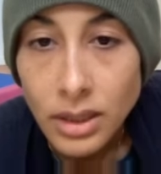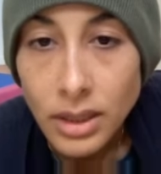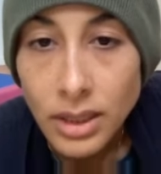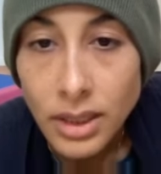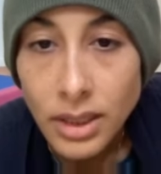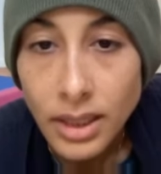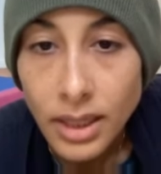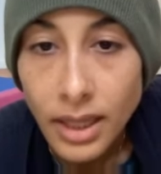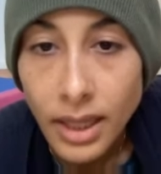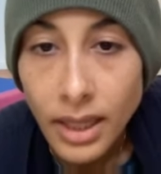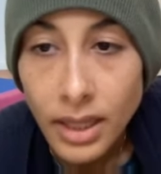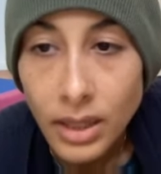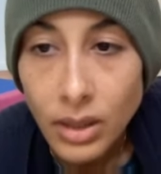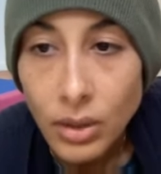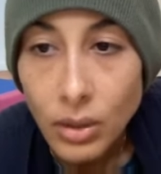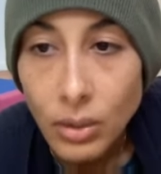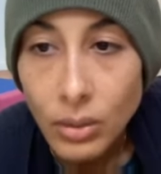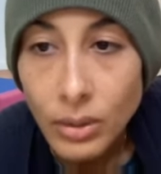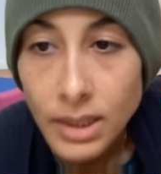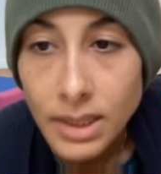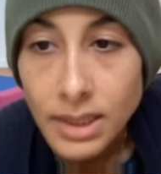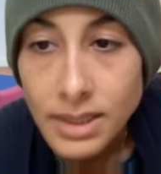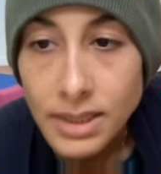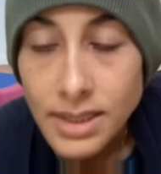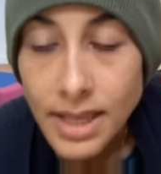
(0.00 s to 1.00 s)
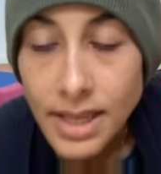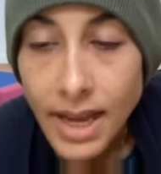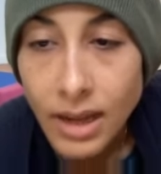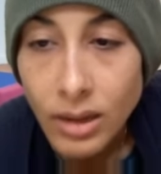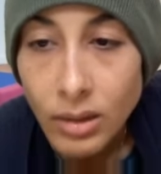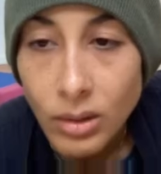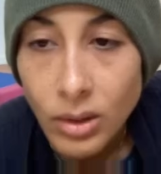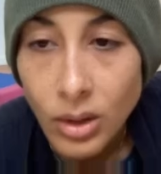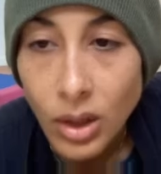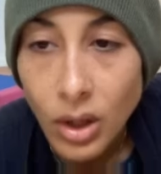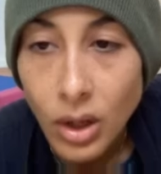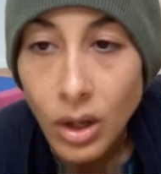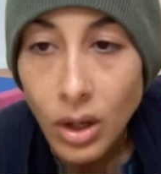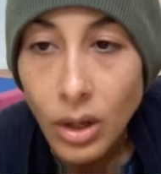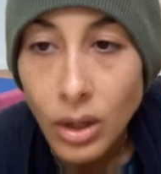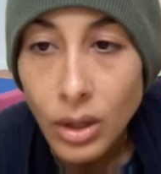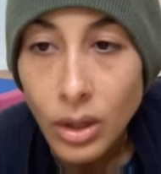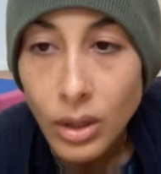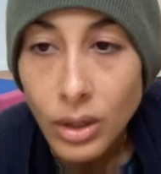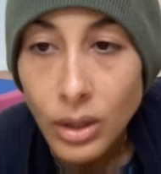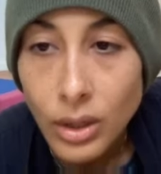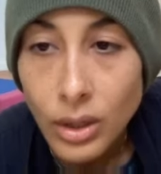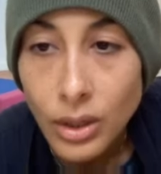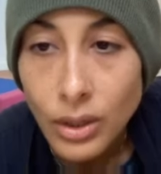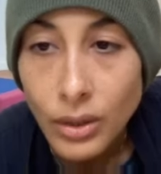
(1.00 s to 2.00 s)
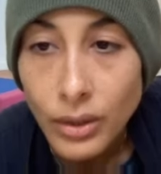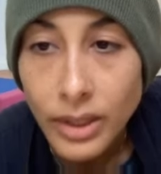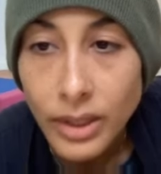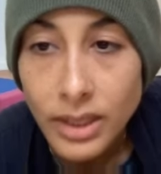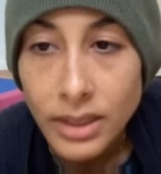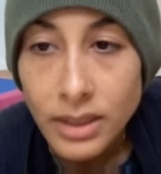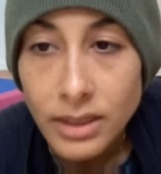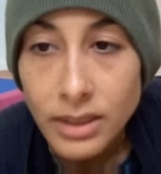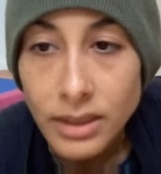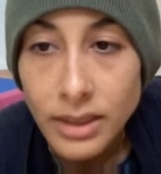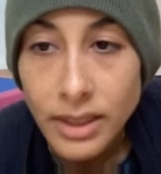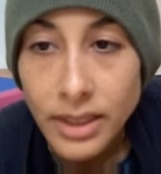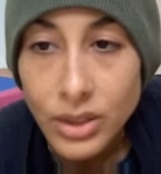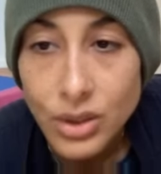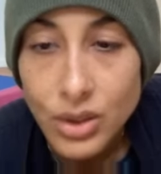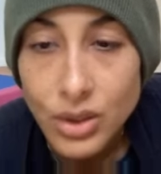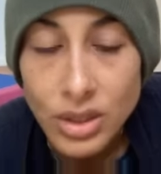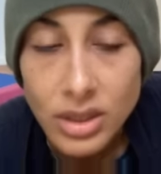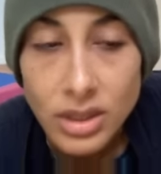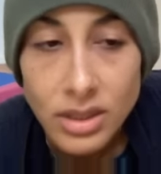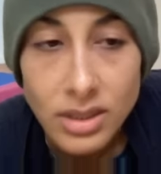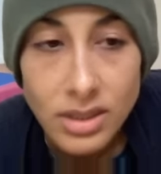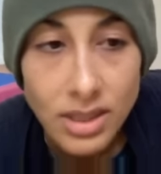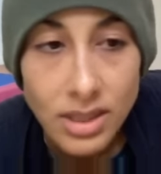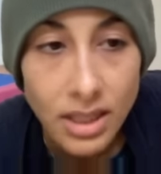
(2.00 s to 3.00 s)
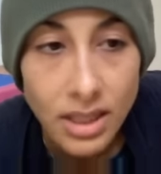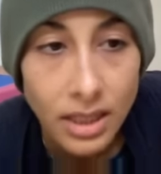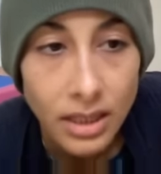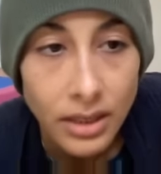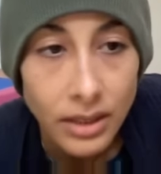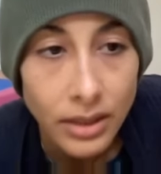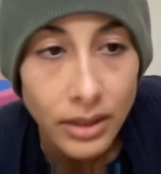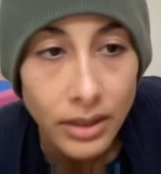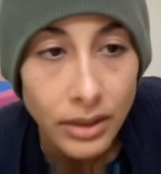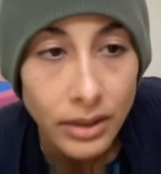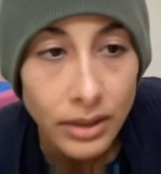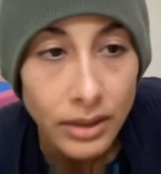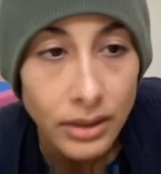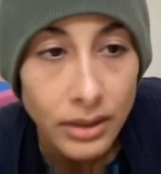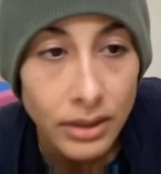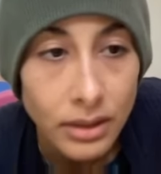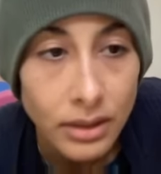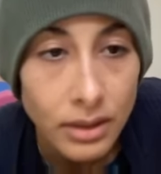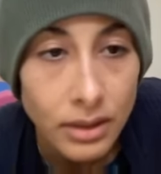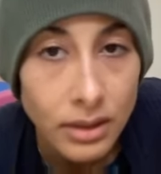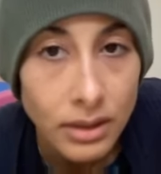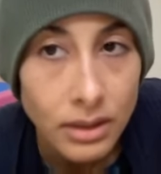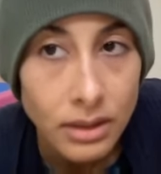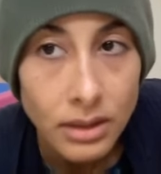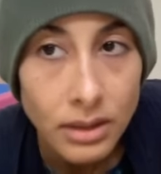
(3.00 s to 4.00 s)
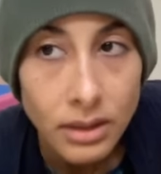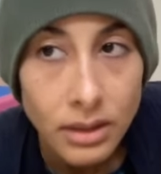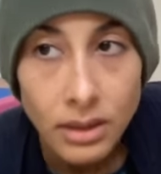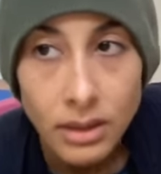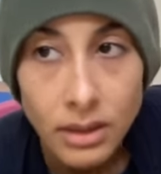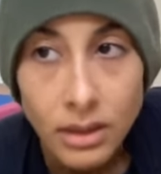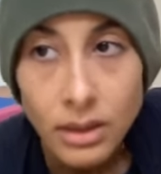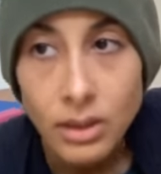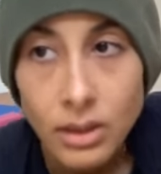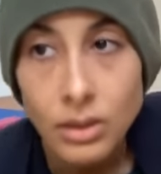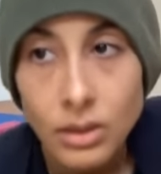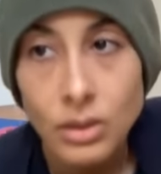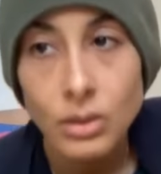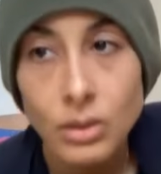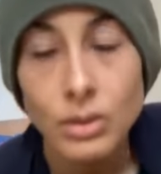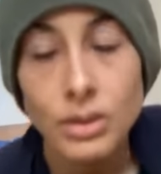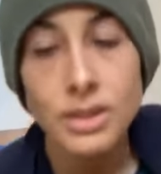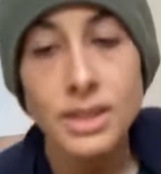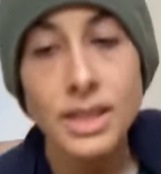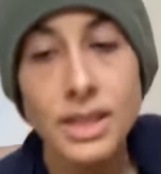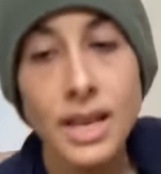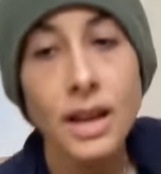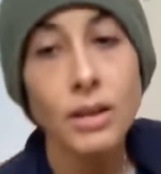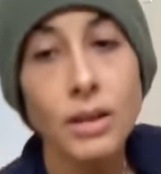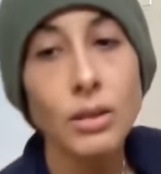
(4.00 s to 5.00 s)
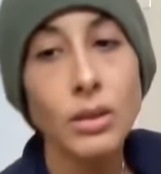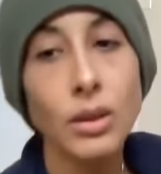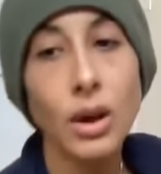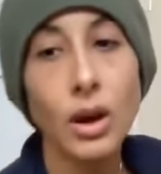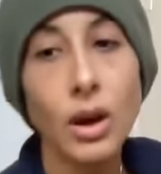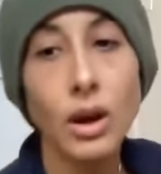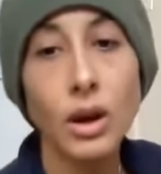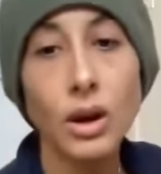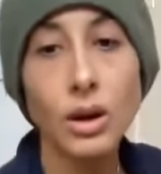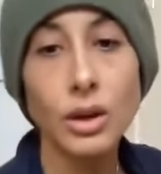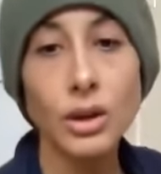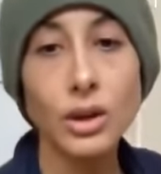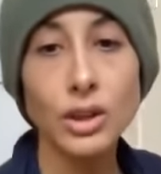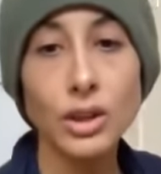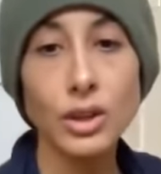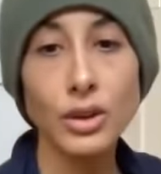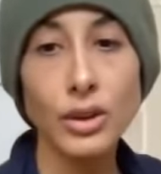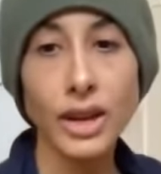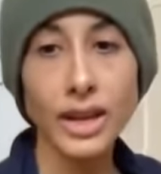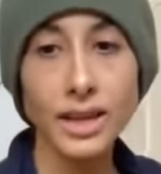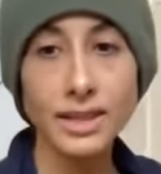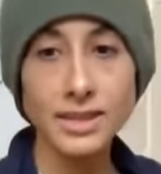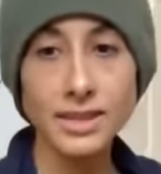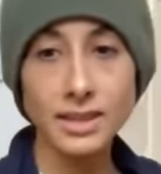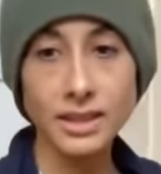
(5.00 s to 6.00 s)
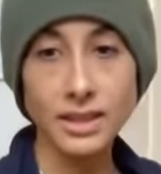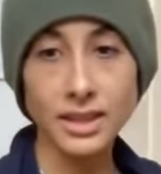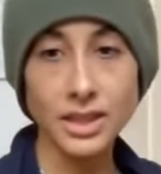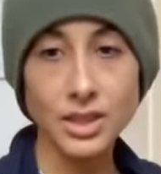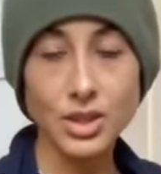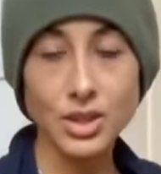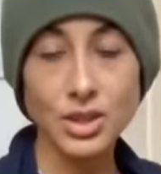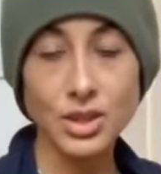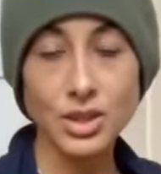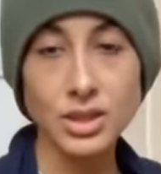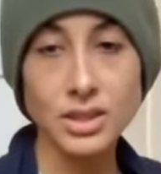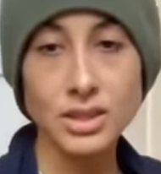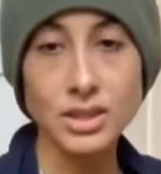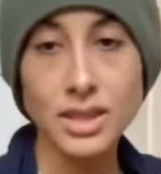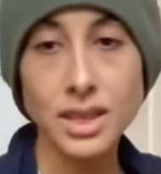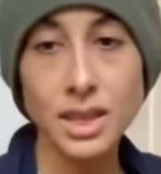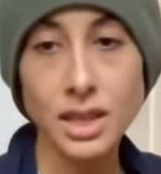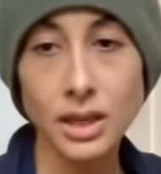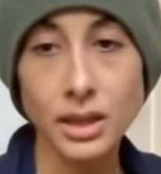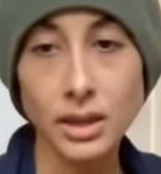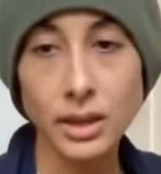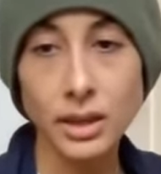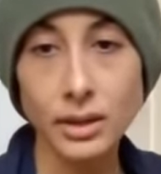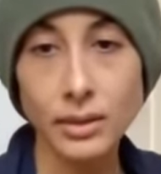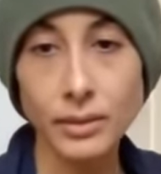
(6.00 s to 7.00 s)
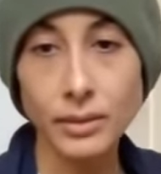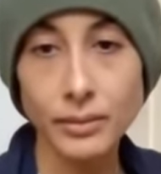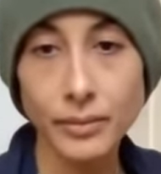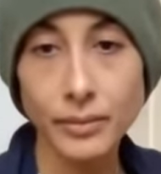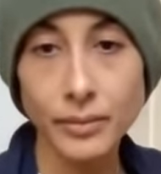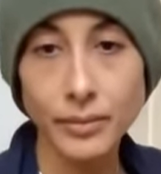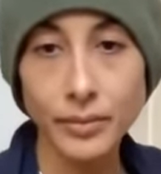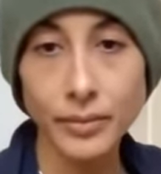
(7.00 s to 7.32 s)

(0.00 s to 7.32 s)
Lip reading: And again, notice how long your inhalation is here. Notice how long your exhalation is here.